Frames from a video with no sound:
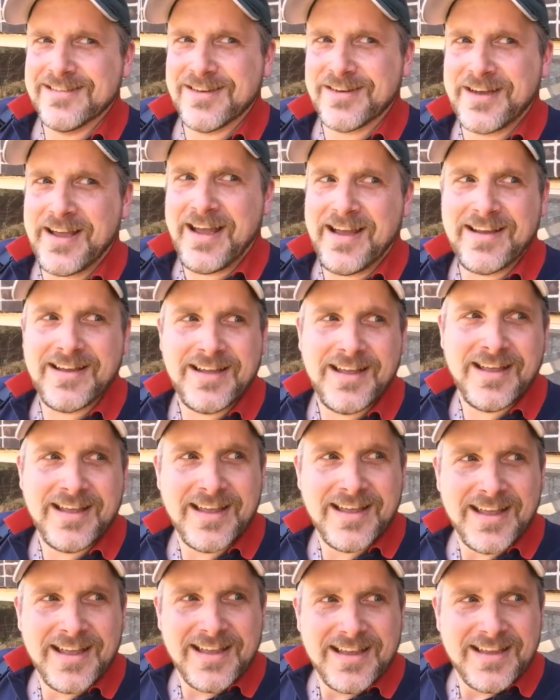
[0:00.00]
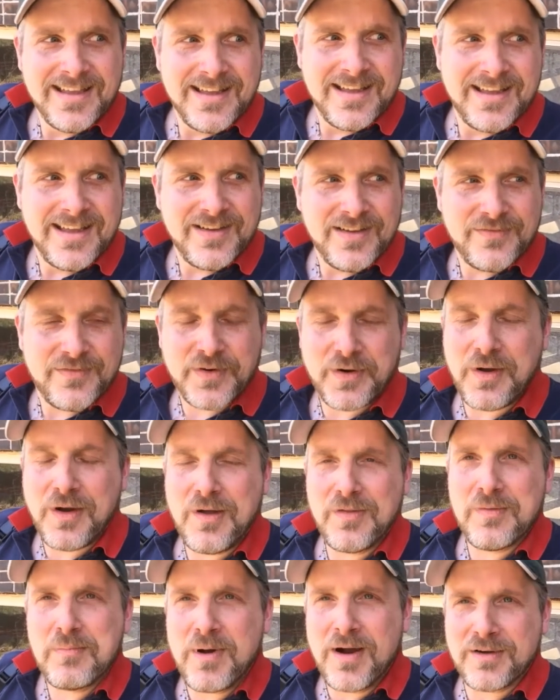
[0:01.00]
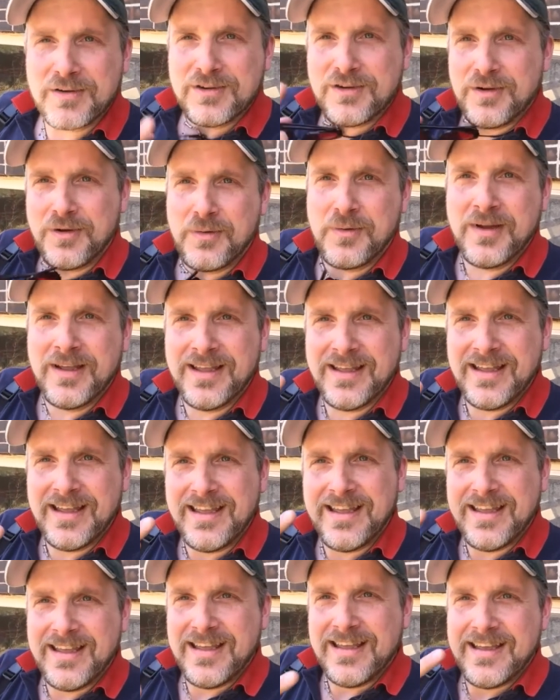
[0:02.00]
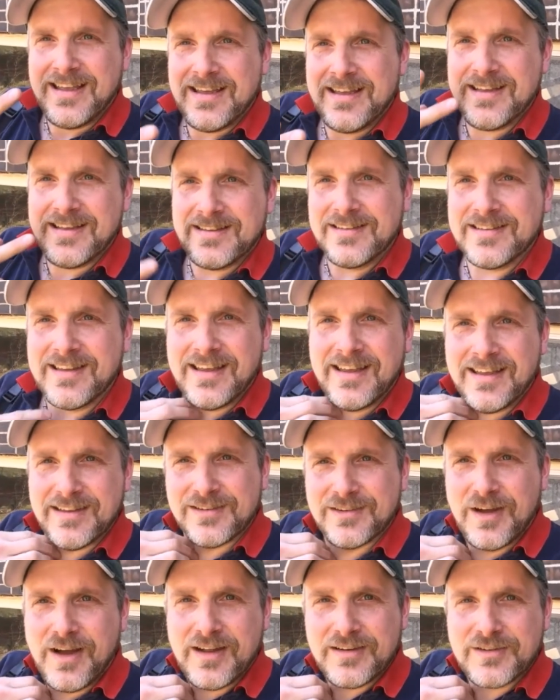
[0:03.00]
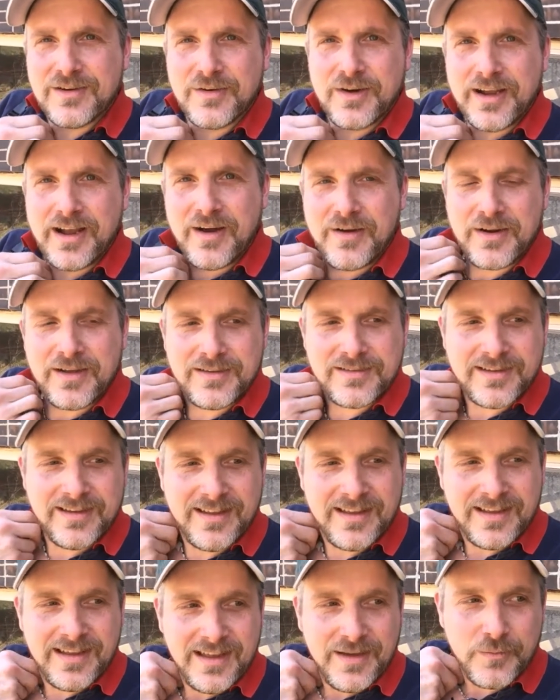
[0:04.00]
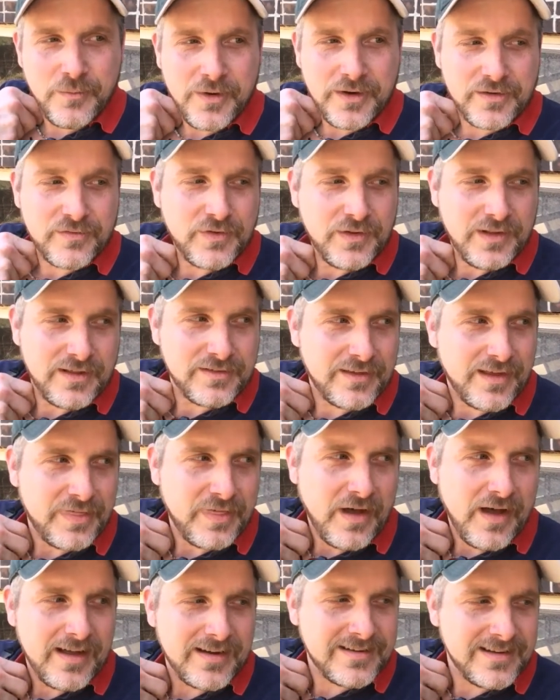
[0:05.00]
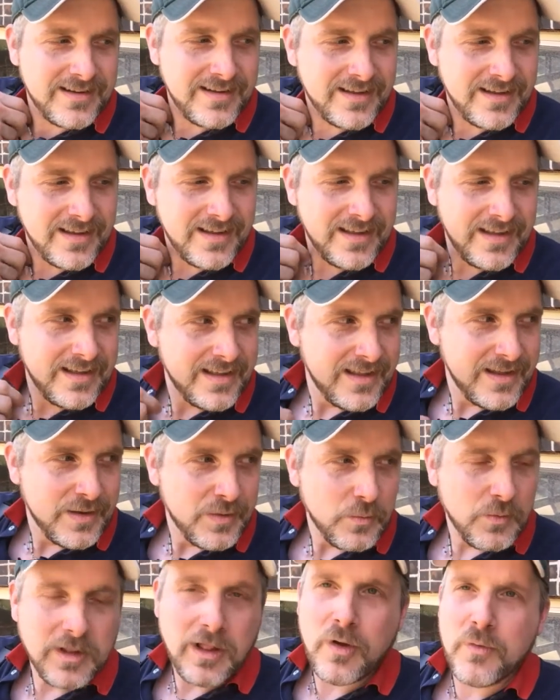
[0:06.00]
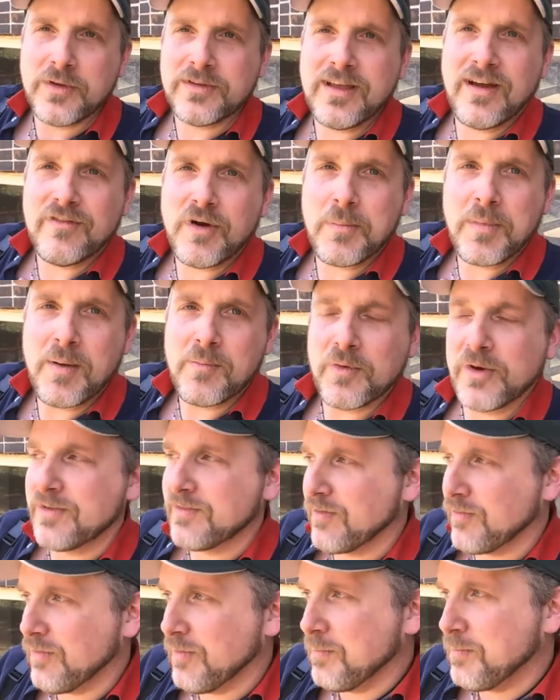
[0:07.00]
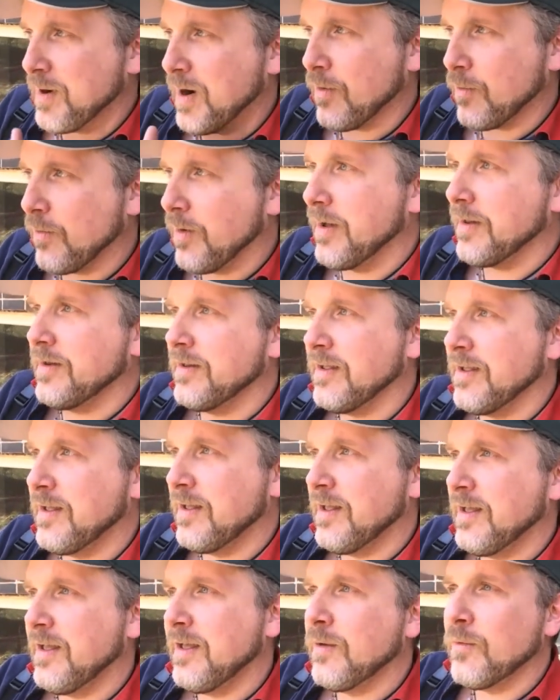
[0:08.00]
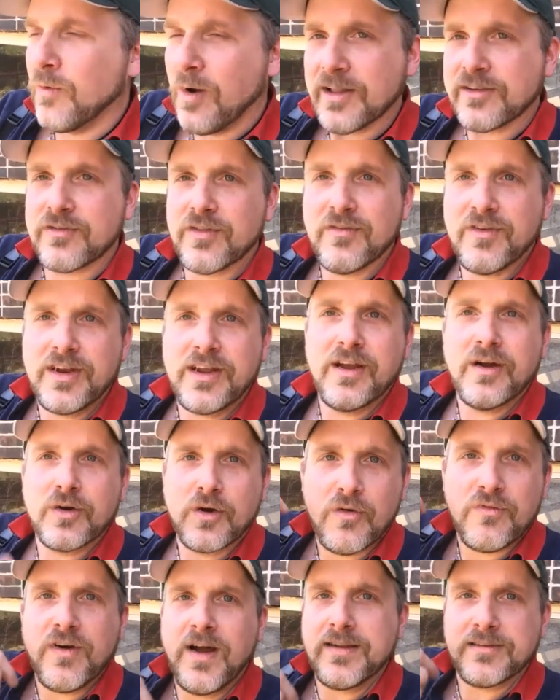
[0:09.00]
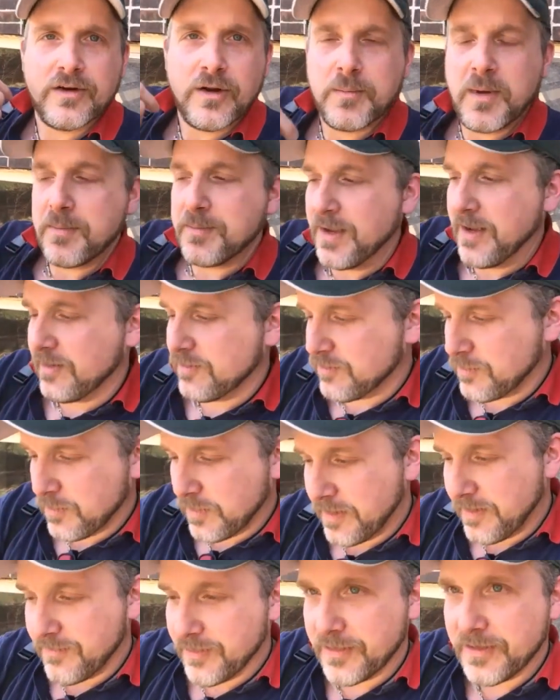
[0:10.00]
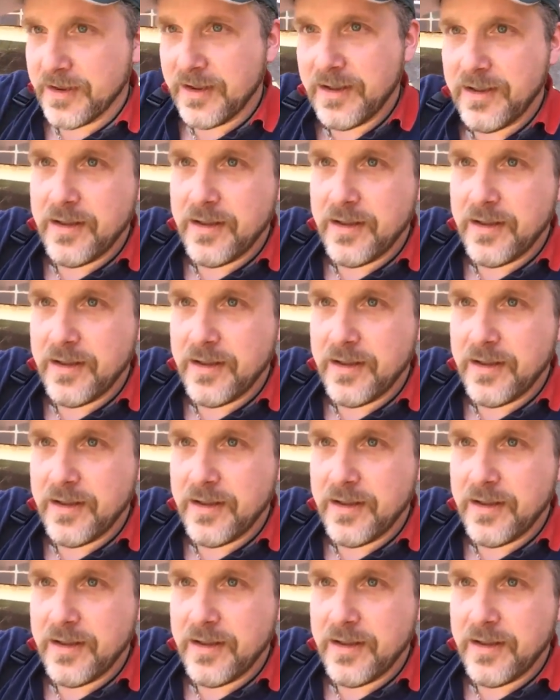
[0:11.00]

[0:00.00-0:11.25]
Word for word: Okay, Fernald Part 2 is not turning out as wonderful as I thought. We'll always have our memories of Part 1. Watch the video, go find it on my page, whatever.